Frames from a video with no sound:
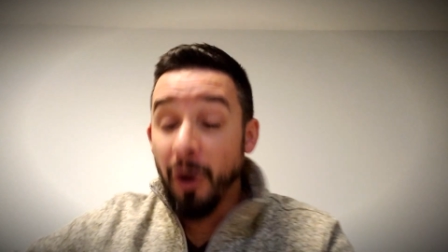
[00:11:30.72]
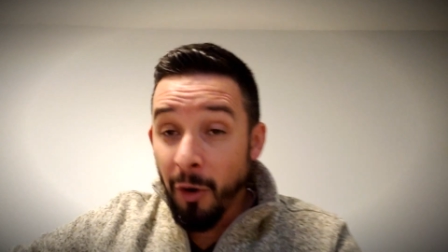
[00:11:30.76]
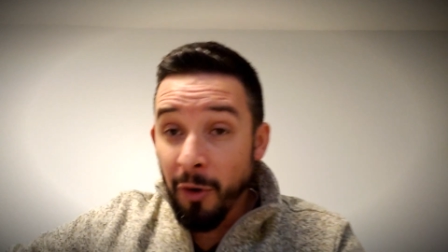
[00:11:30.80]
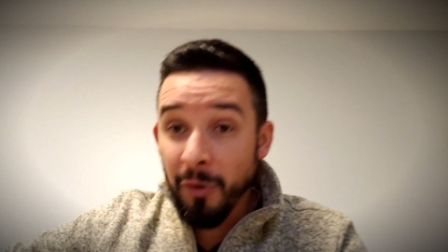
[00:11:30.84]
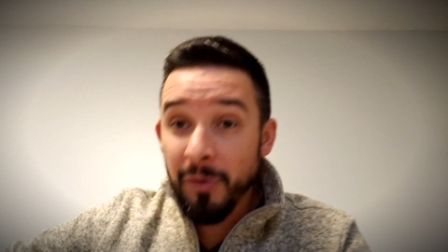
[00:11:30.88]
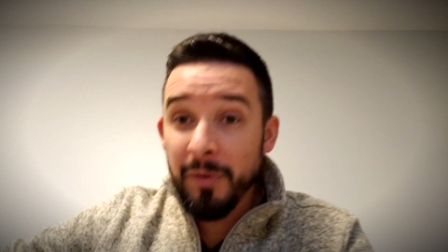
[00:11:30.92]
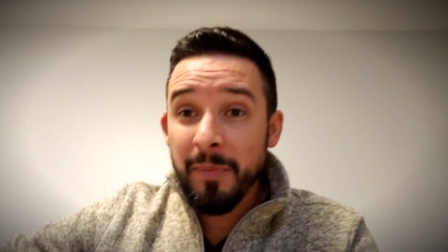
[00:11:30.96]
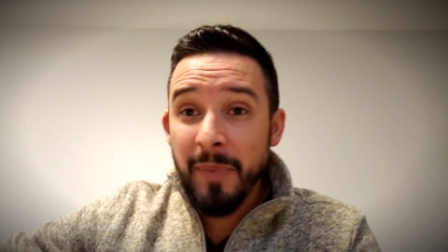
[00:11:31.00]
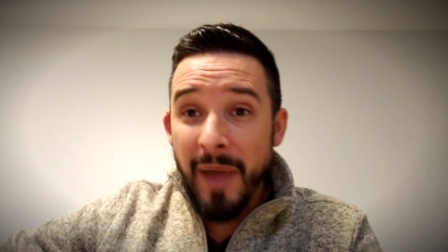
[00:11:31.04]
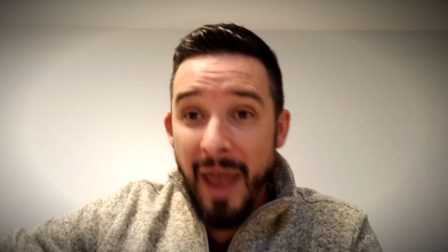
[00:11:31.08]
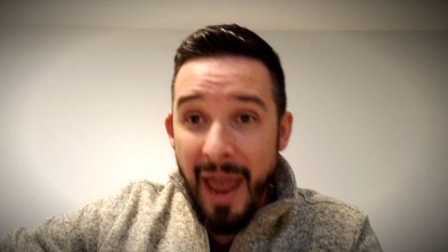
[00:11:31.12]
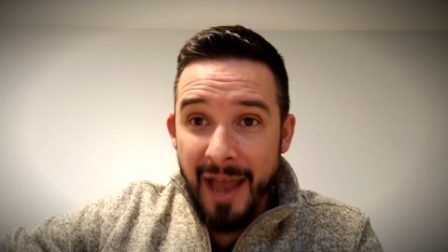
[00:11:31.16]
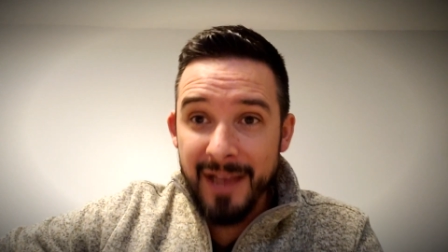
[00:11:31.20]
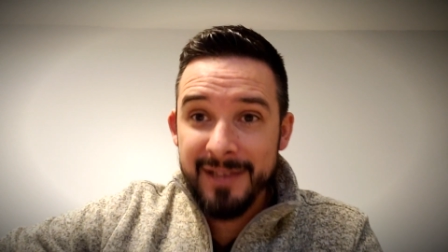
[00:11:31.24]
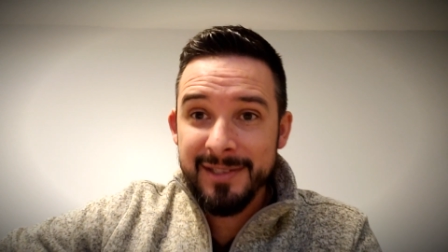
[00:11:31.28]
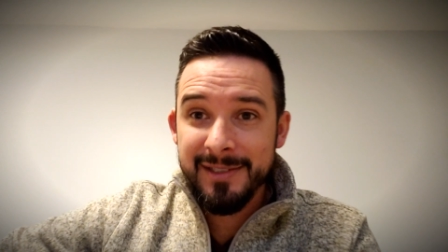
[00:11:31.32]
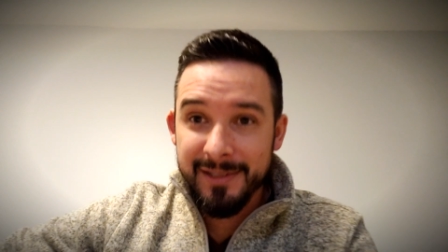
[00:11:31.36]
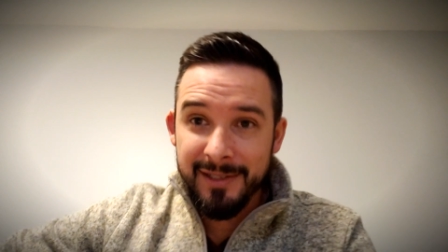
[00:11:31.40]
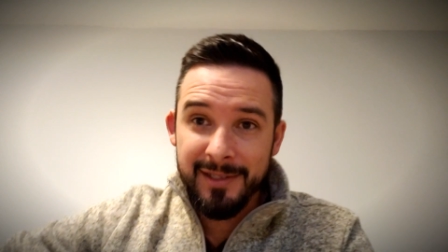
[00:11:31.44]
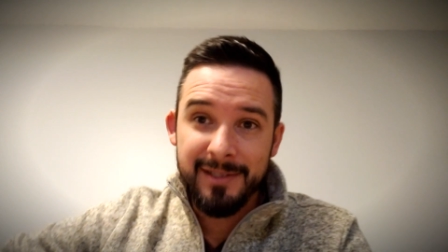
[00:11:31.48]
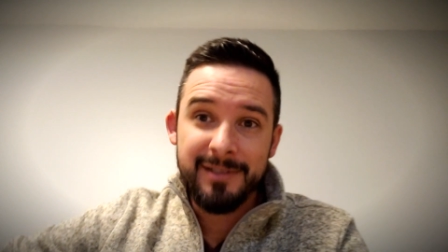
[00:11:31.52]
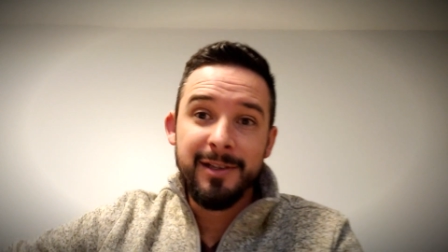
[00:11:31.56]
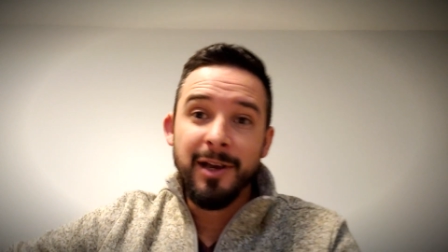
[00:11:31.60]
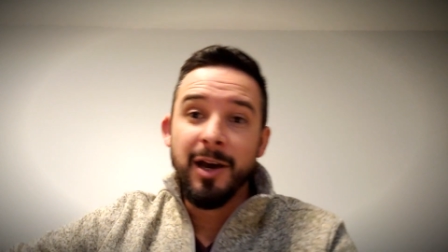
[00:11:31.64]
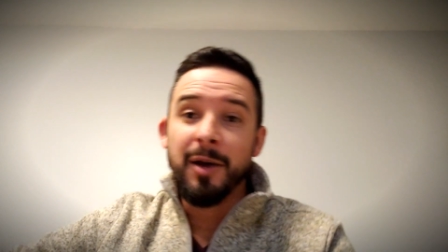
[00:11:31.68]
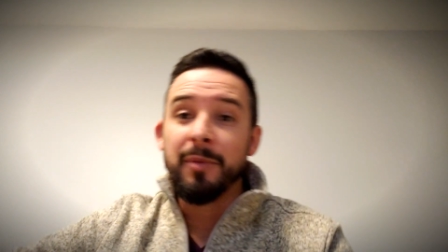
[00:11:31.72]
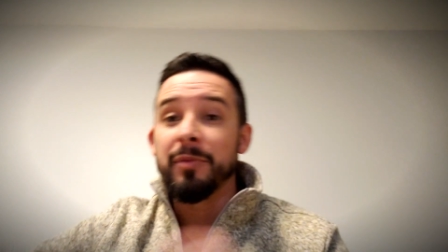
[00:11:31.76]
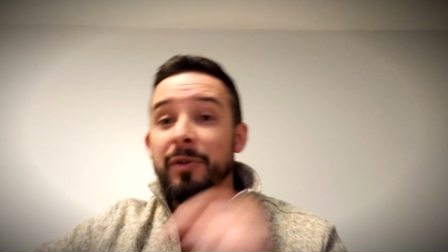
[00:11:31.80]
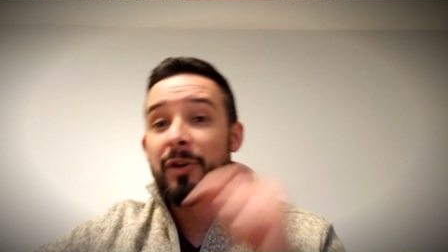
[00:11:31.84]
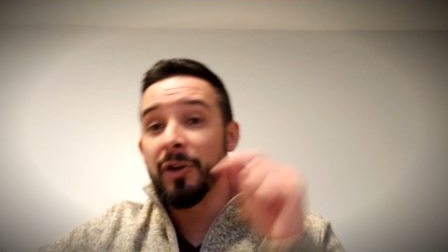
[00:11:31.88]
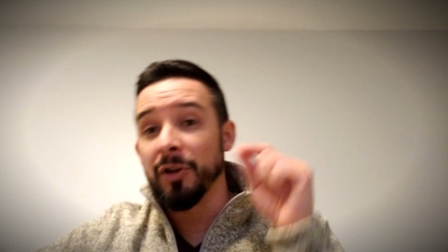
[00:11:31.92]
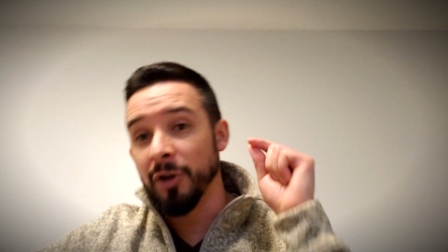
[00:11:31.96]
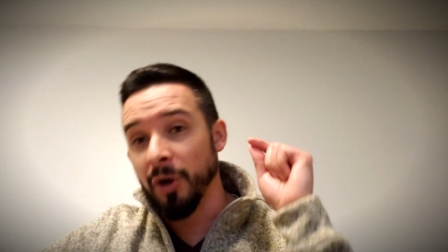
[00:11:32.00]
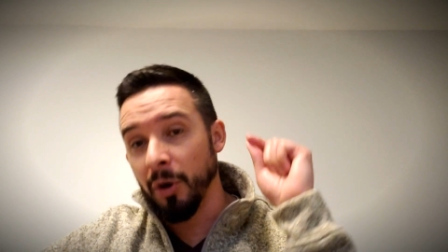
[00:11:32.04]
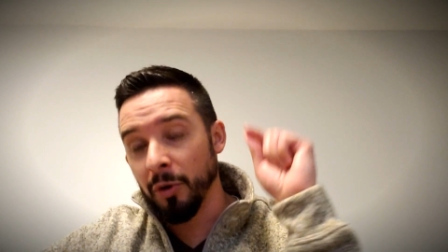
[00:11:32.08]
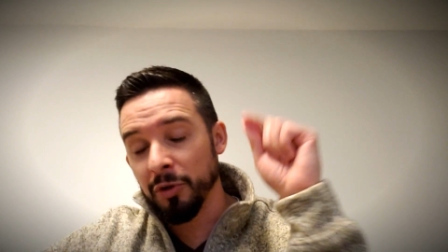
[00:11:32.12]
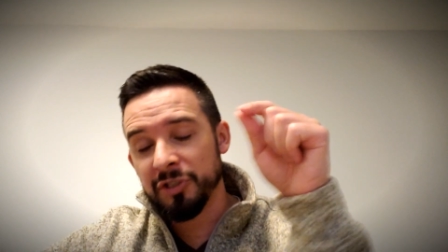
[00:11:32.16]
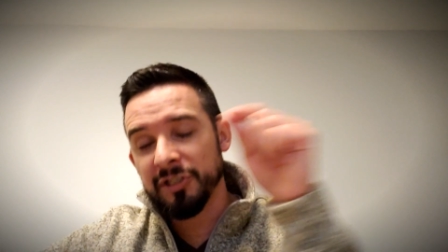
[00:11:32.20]
Don't pass this
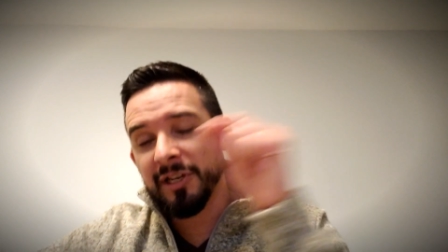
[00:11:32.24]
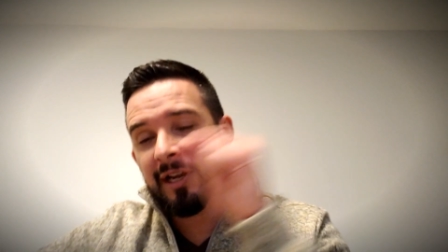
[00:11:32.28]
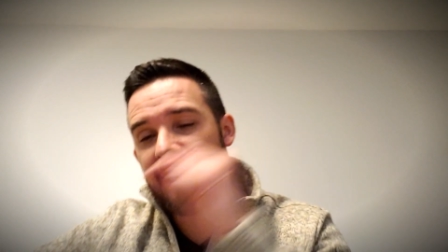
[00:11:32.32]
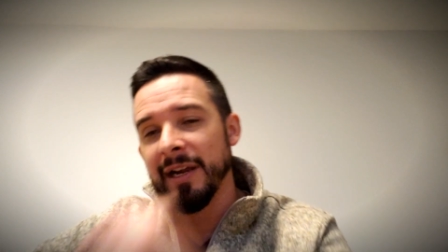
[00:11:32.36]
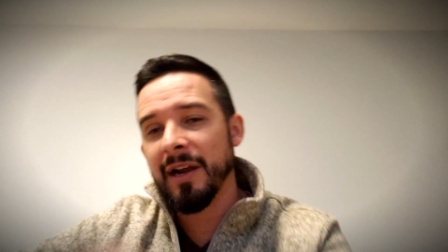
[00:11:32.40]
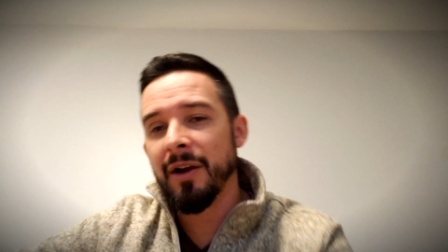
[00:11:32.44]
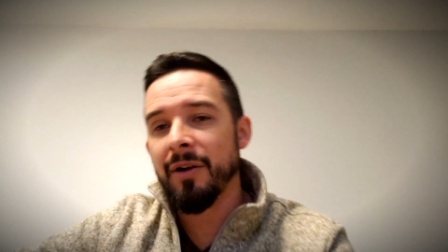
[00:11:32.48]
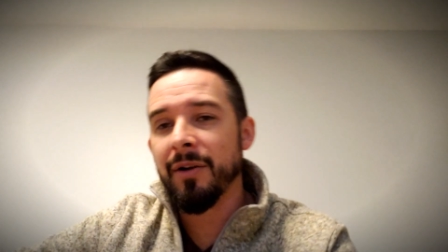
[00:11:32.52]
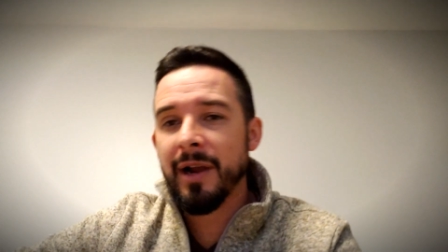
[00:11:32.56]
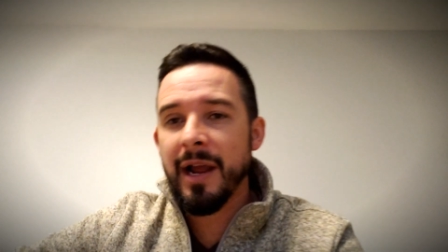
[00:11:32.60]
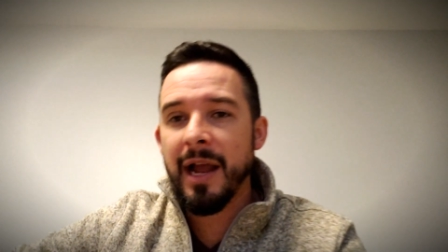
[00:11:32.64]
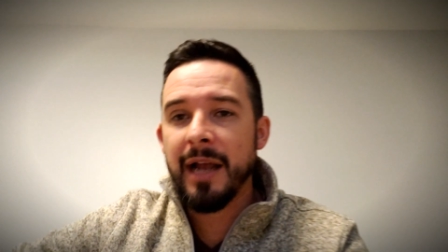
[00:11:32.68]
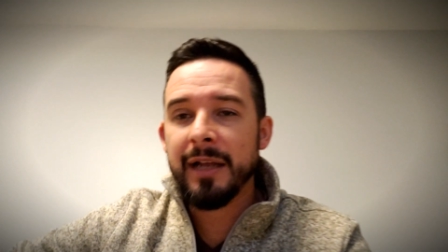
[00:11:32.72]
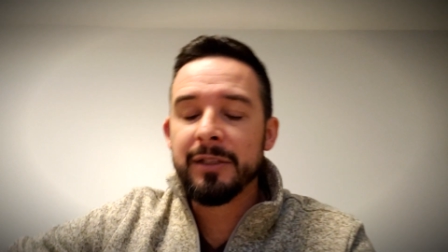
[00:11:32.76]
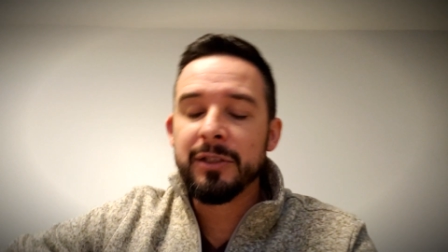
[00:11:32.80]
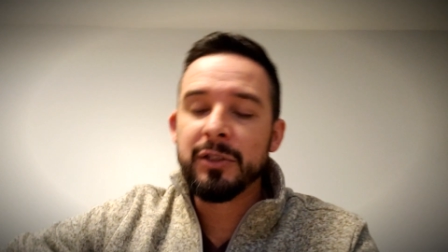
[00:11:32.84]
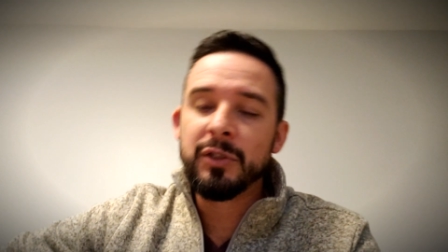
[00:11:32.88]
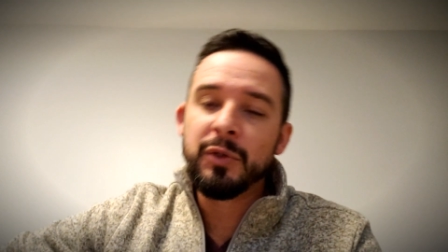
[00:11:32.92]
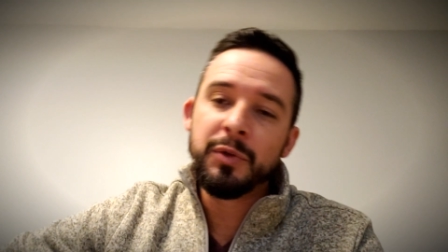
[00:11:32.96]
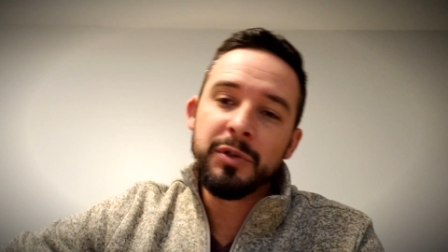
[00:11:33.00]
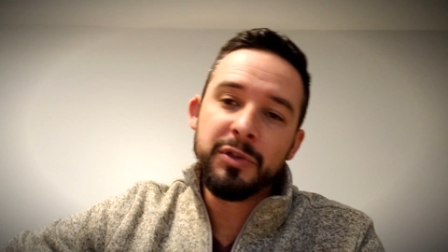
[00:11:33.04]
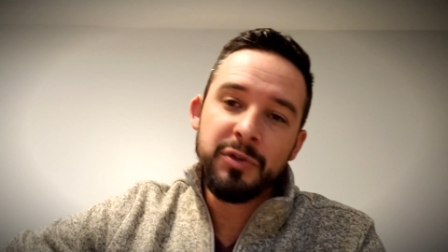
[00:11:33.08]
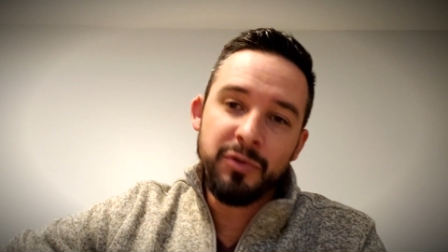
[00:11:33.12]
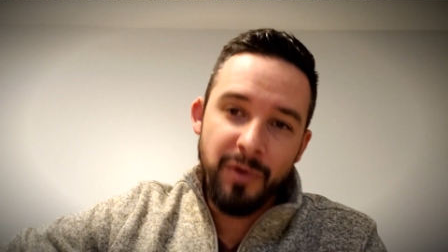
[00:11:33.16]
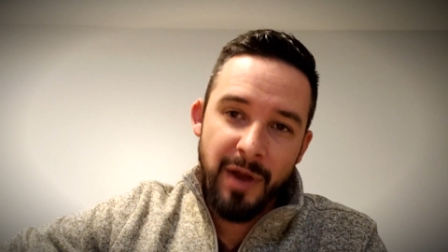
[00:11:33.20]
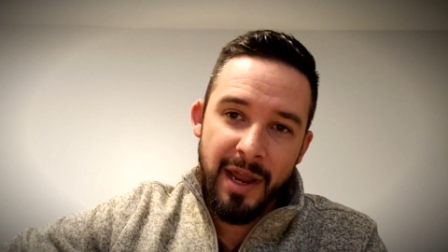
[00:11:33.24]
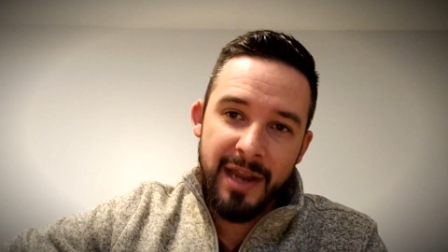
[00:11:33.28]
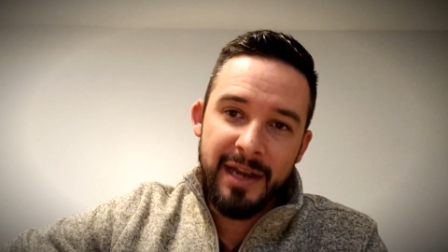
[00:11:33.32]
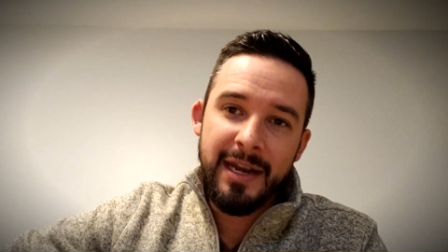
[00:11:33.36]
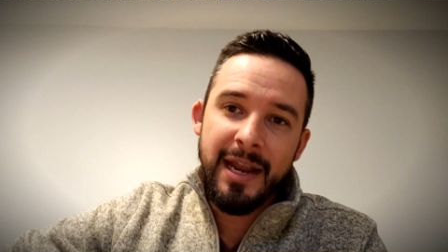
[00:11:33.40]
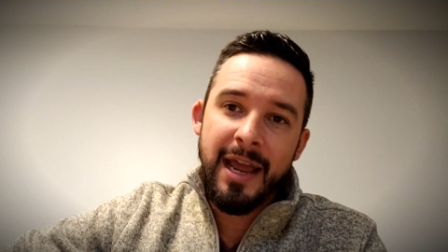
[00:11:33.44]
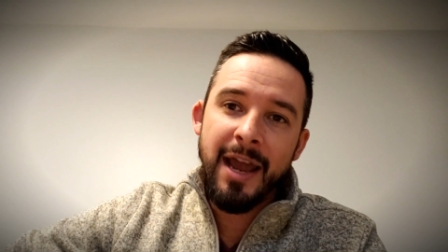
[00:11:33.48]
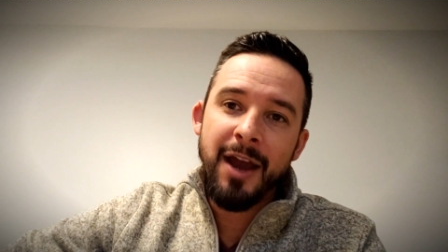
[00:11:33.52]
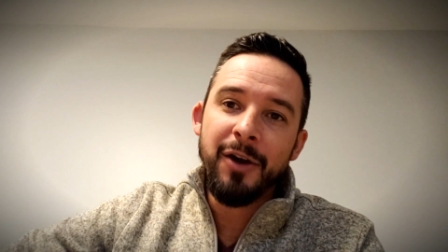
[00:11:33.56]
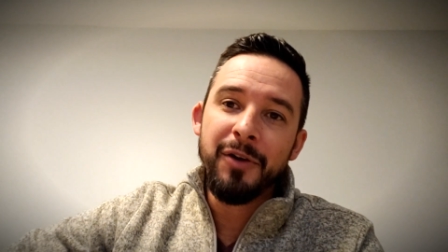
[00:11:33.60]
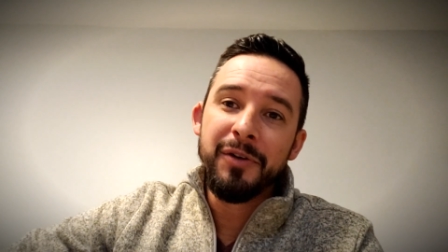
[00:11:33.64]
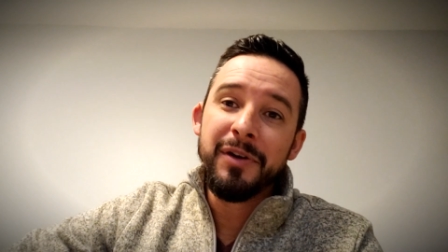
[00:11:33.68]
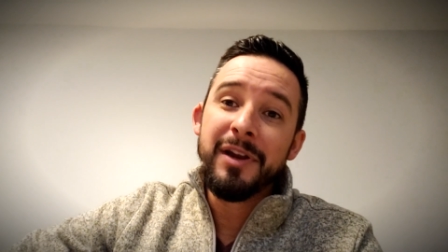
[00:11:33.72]
up. Go check out Conklin Lures right
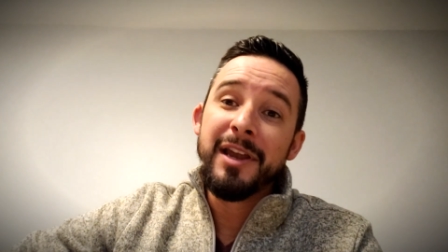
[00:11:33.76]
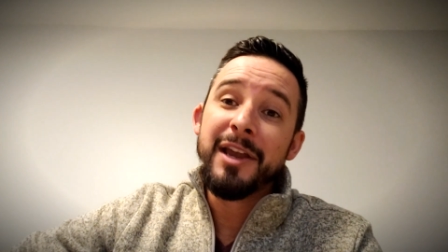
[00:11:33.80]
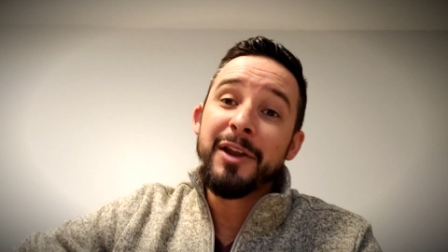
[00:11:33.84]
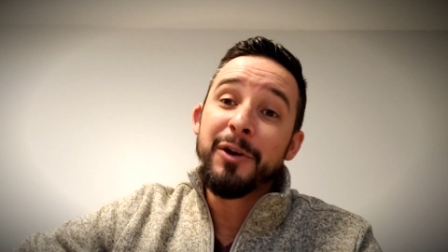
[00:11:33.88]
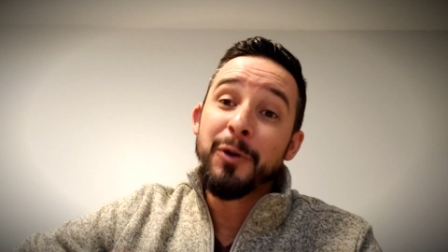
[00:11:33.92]
now